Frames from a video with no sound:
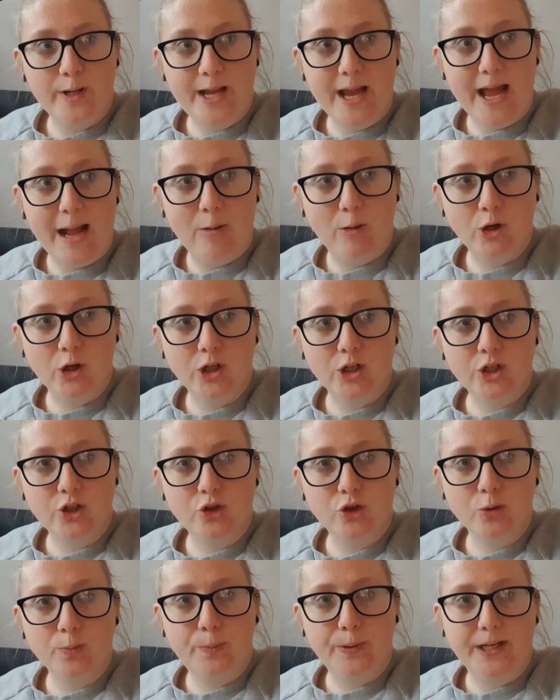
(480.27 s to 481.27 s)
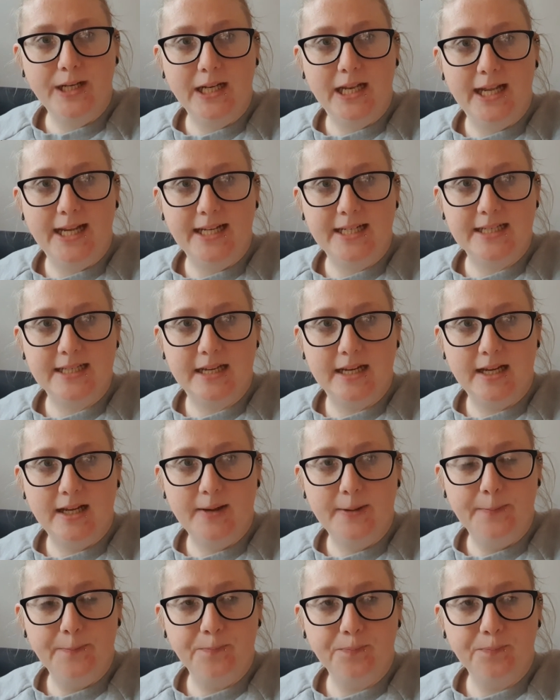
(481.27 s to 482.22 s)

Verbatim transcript: yeah, I'm gonna jump in later